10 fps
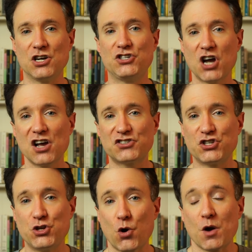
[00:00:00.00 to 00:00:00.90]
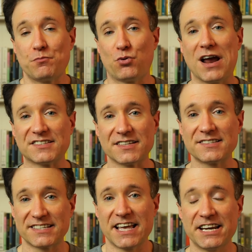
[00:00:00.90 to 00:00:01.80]
Does your
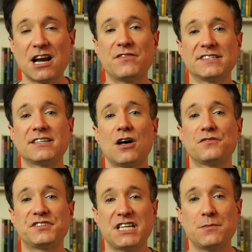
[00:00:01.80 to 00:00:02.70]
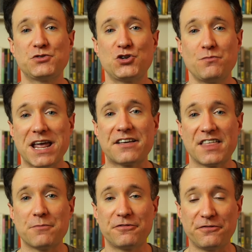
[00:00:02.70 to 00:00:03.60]
presence in and of itself seem to make
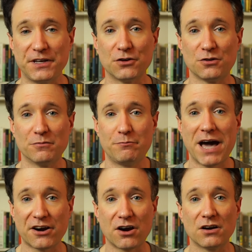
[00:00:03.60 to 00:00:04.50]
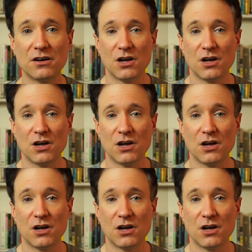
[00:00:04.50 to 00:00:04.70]
them feel better?